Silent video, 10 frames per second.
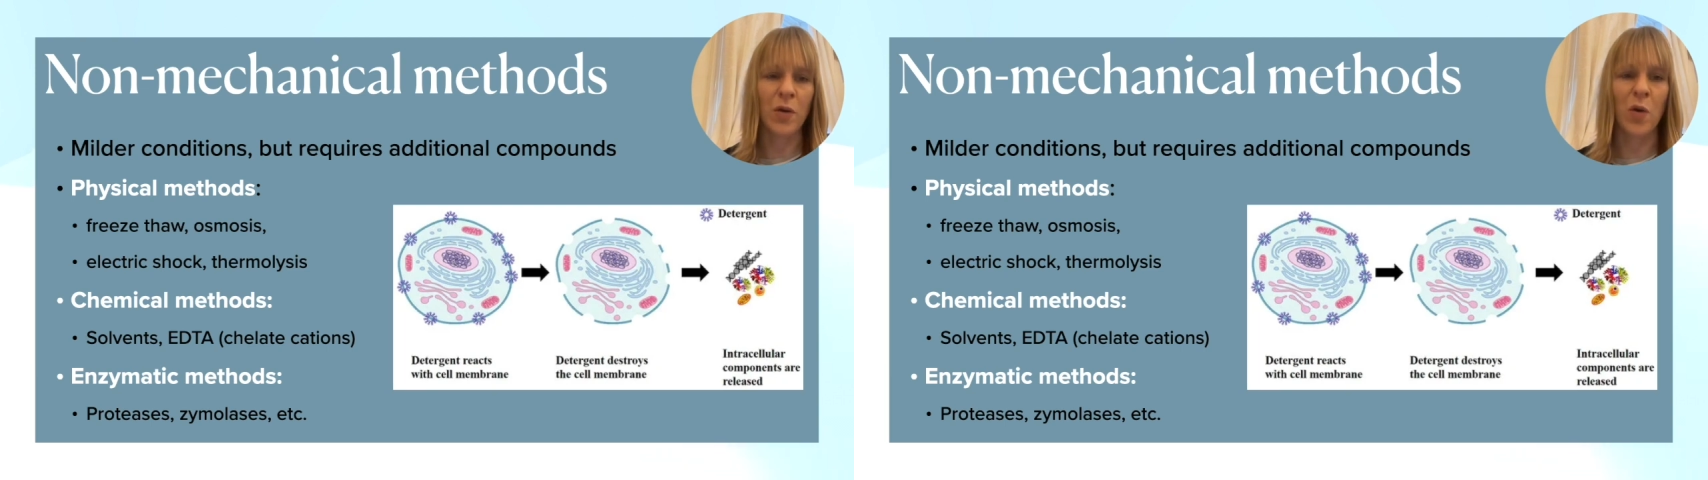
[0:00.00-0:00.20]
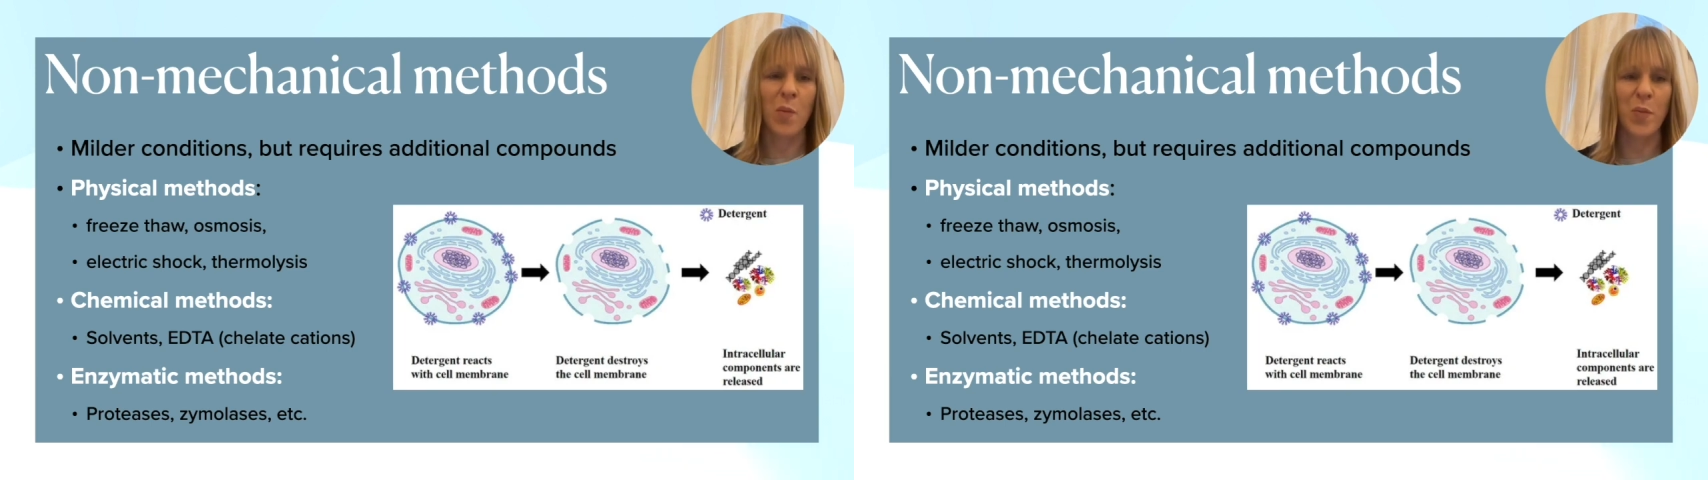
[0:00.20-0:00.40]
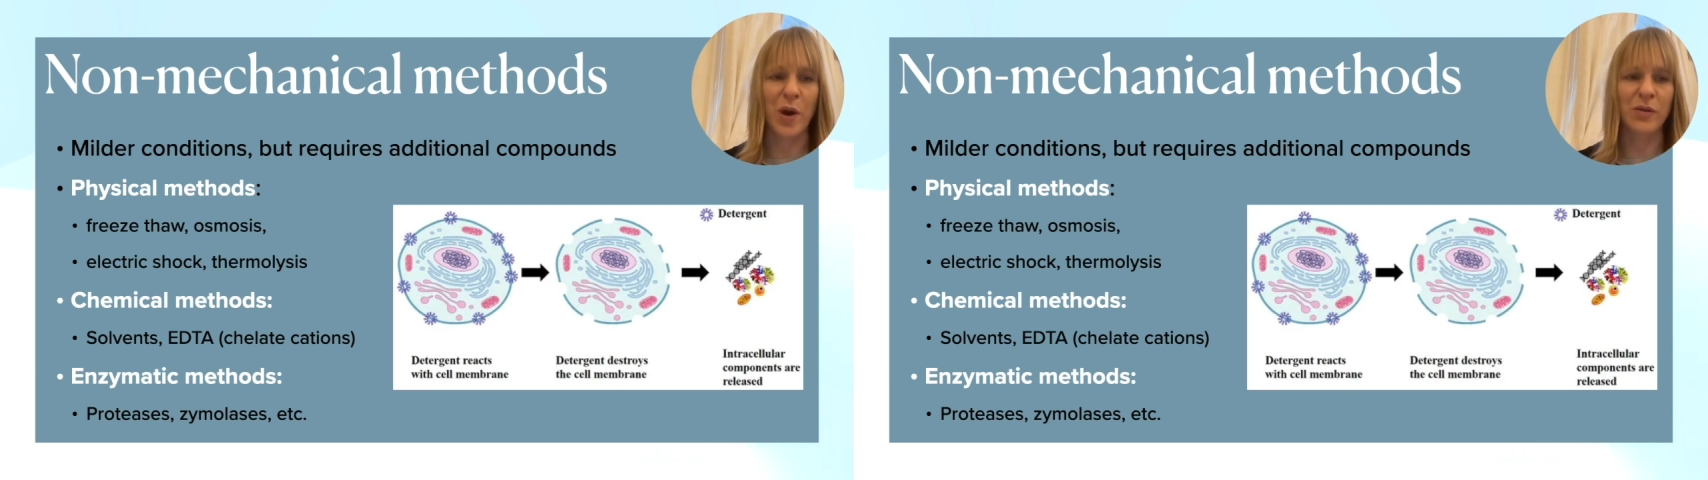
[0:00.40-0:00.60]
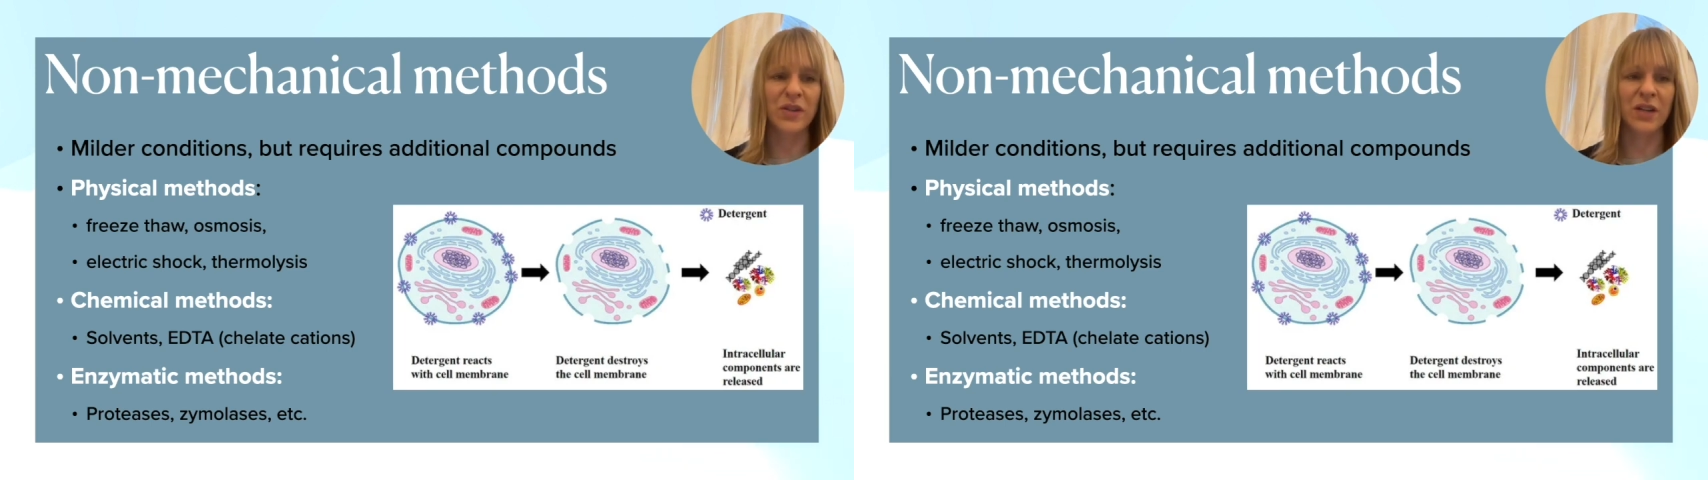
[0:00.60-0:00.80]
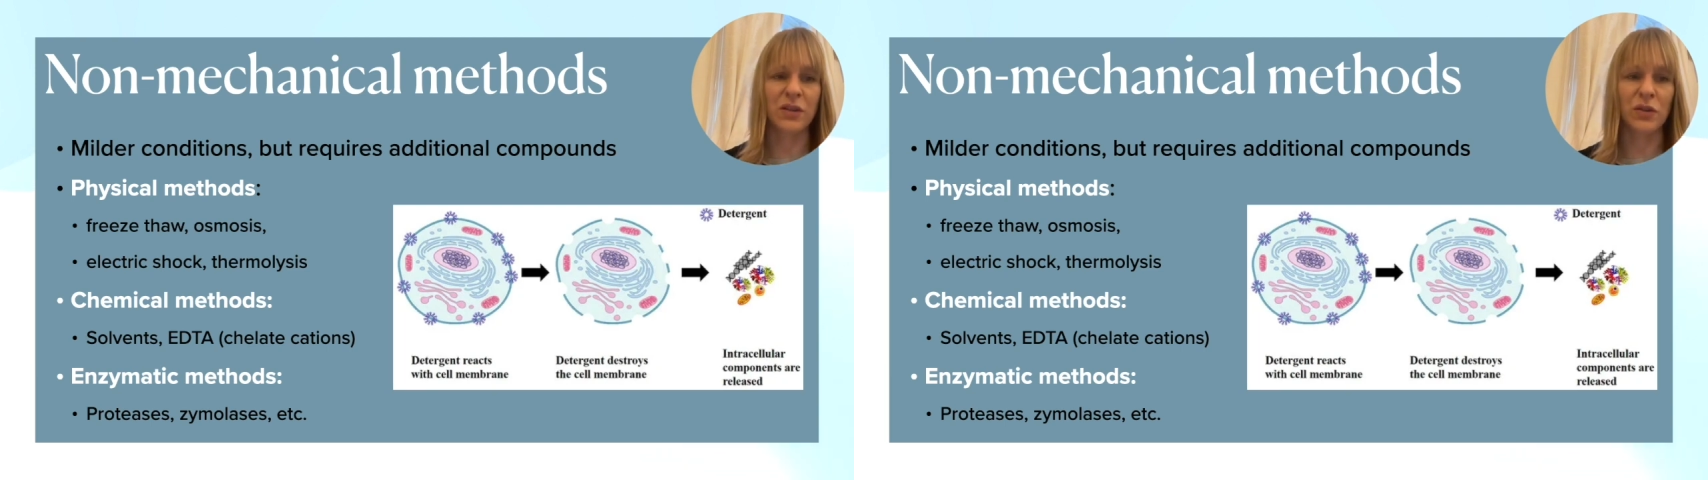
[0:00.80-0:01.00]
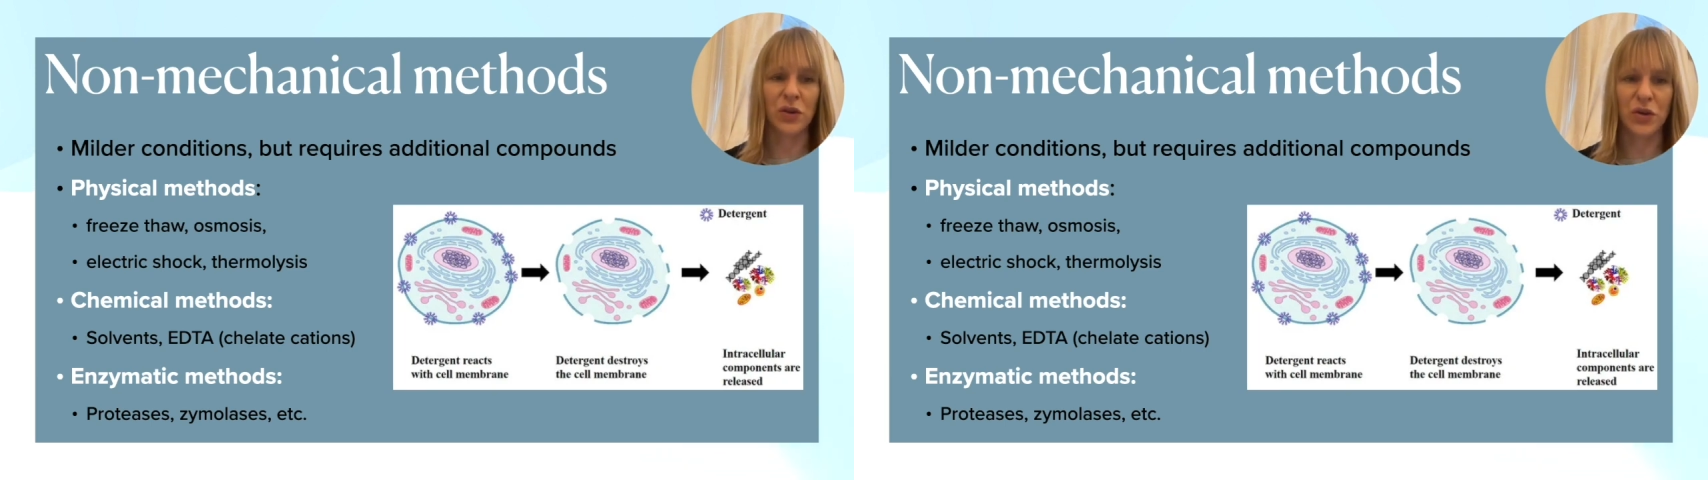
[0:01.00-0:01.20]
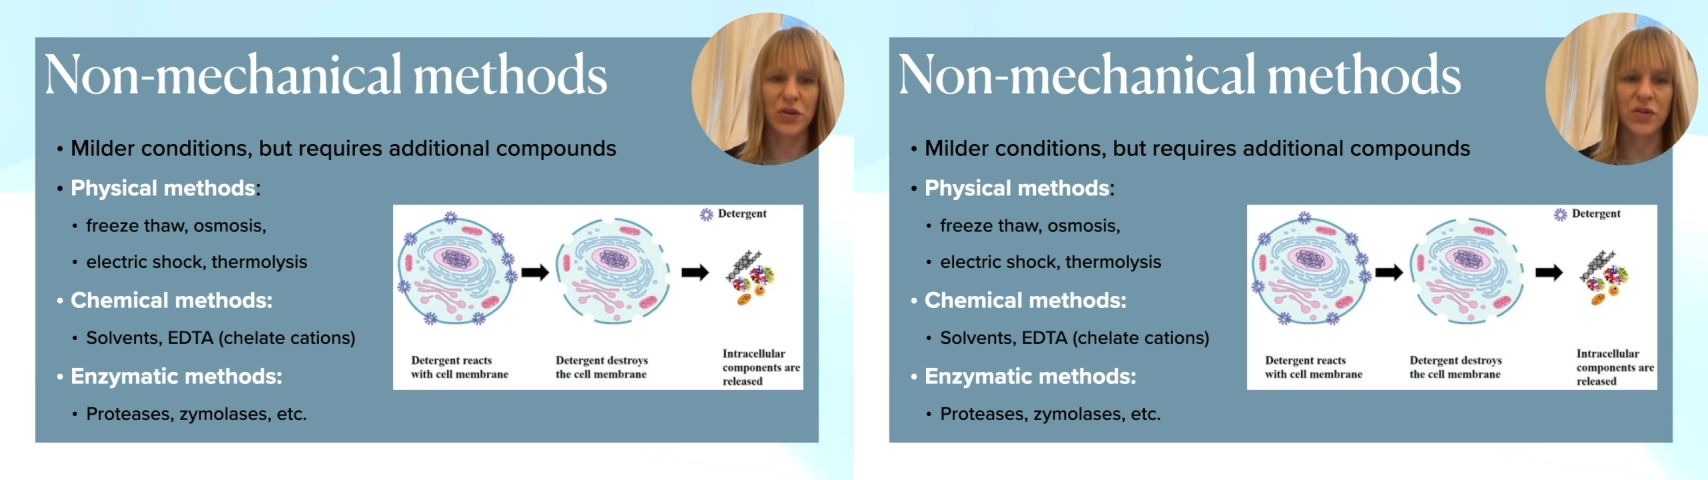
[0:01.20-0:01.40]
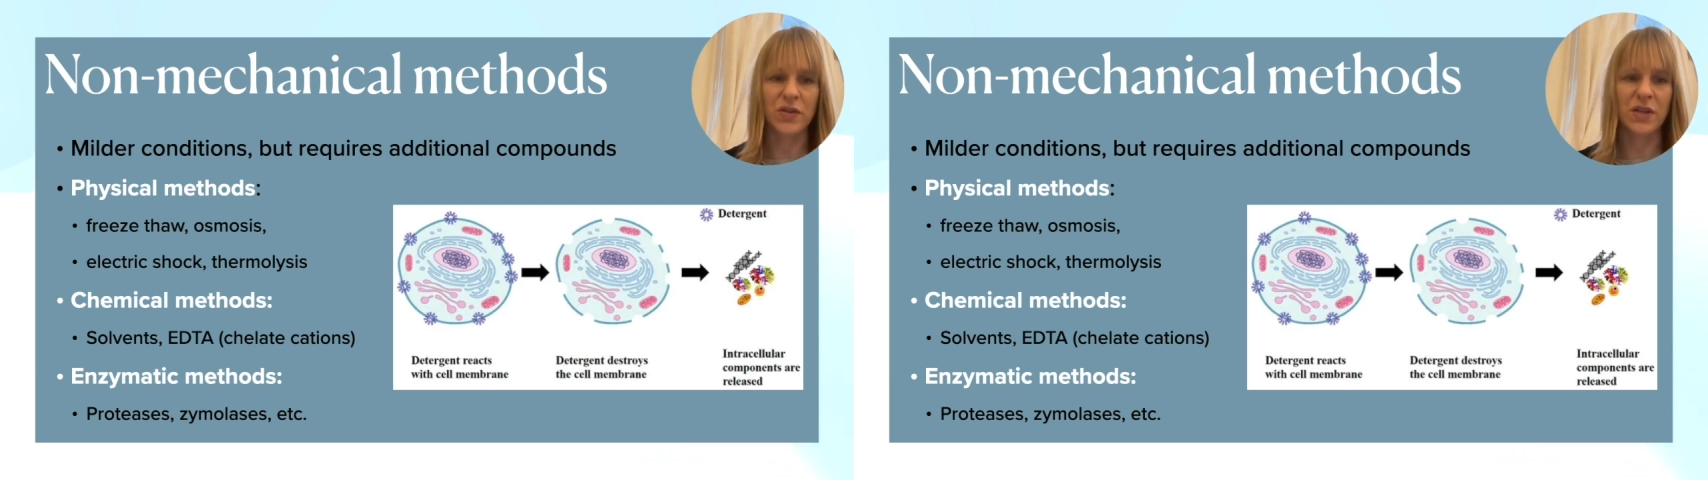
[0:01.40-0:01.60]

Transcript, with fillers: compounds like detergents.